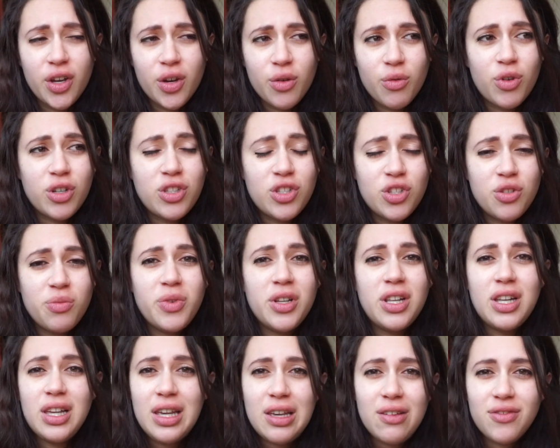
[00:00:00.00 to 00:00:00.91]
what you
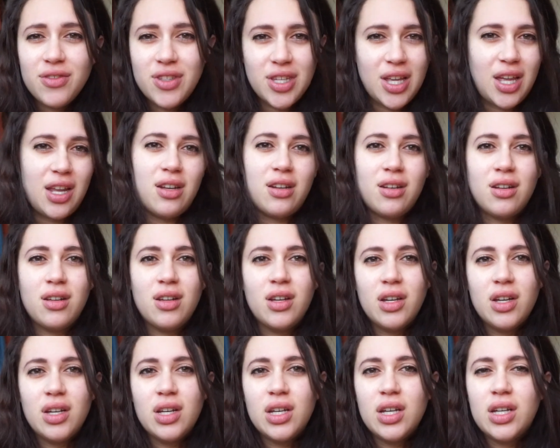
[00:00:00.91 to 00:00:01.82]
believed in.
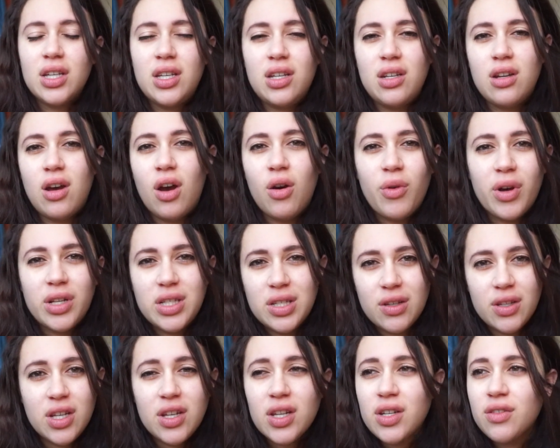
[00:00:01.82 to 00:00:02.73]
At
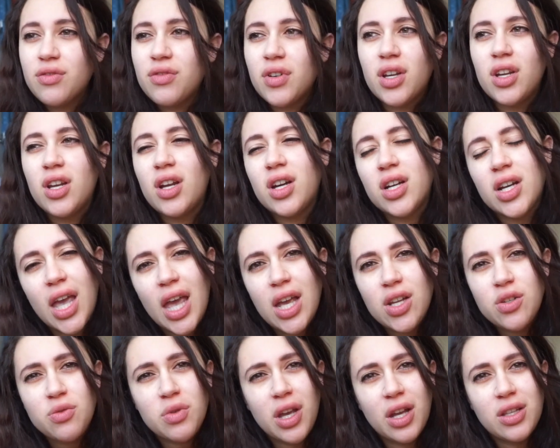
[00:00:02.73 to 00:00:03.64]
a very young
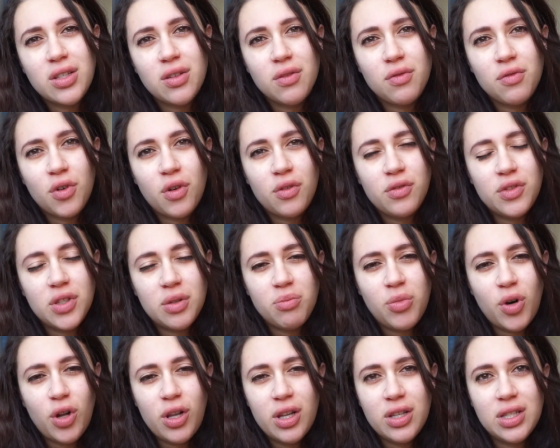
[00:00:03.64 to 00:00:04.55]
age we get involved in
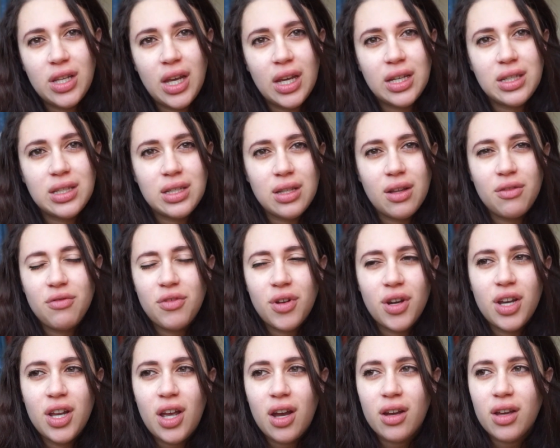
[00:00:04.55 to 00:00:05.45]
politics. In a
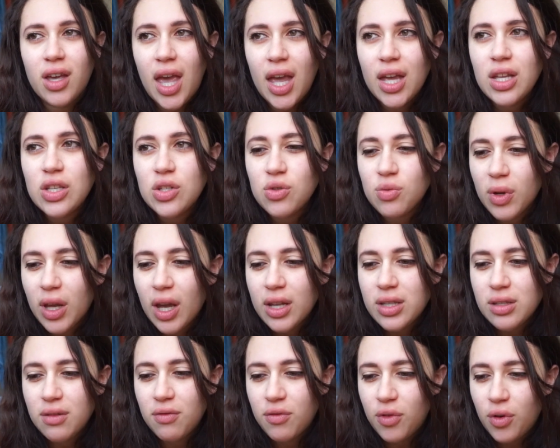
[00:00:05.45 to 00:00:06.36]
very young age we
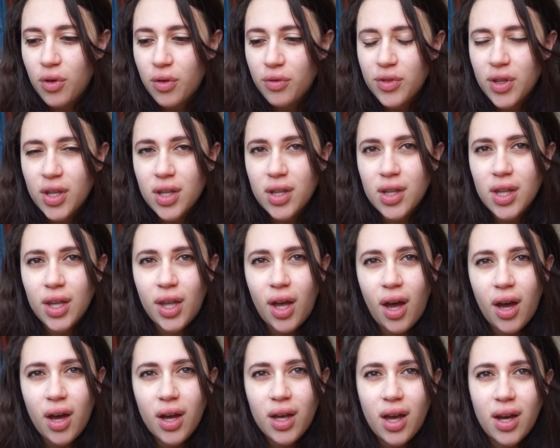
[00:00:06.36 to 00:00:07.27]
get involved in the
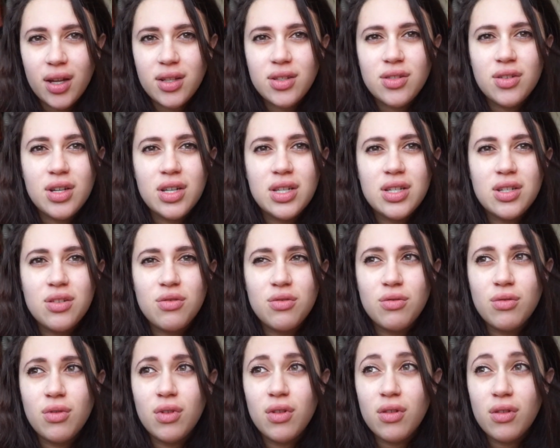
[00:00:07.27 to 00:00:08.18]

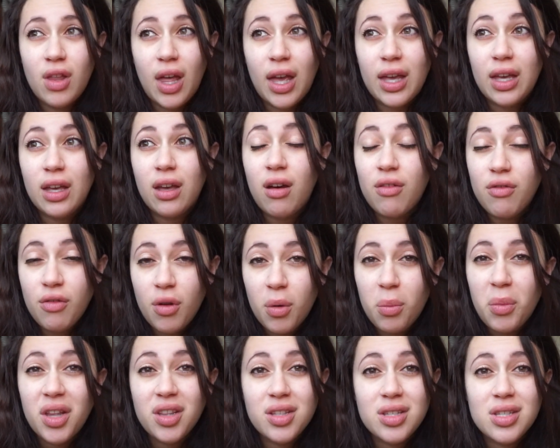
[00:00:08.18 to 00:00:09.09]
country's
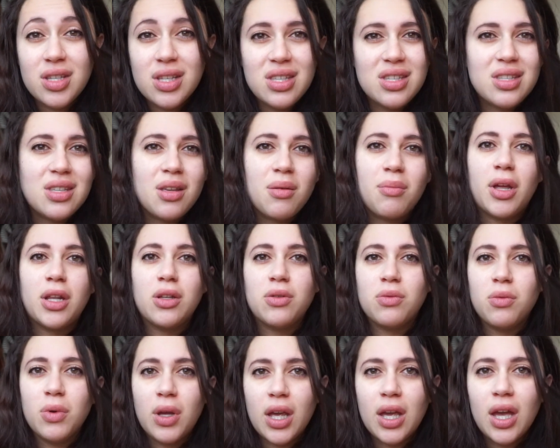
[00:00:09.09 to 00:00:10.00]
government system,
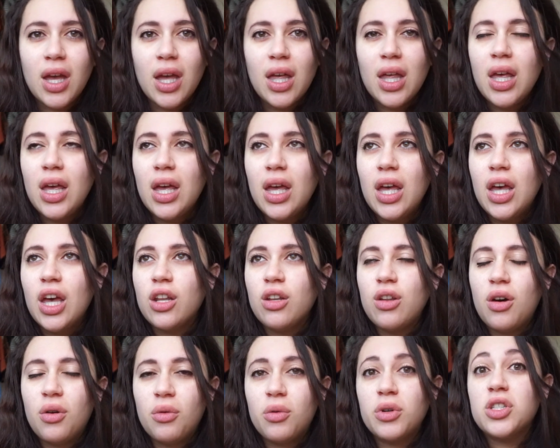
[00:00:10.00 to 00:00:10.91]
and we
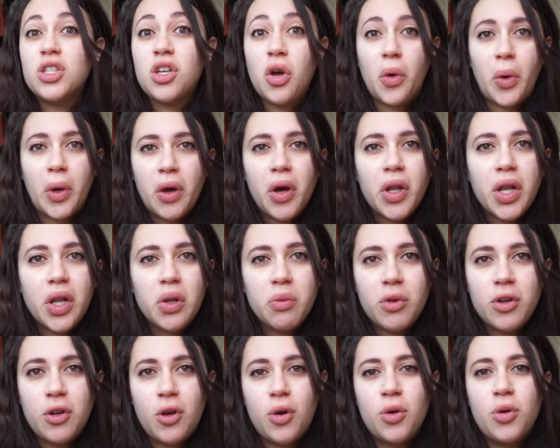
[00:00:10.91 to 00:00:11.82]
know what's going on, and
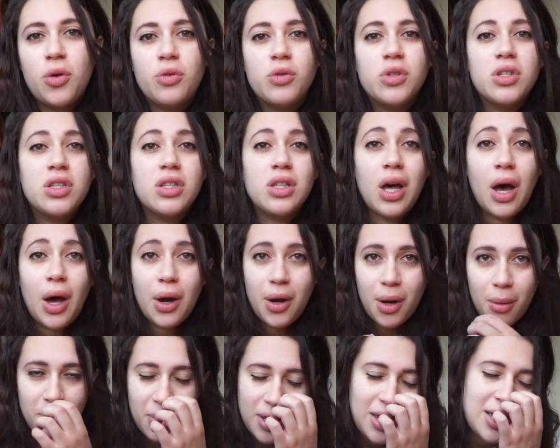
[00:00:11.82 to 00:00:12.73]
we know who our
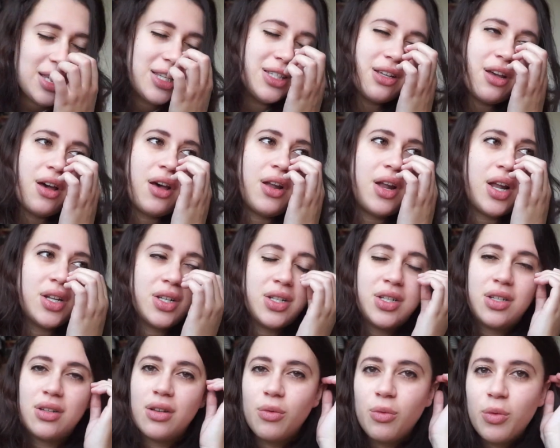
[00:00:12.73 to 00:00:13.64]
MPs are,
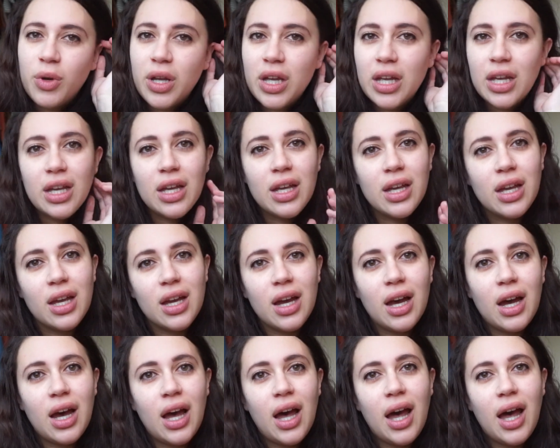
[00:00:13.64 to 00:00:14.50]
and we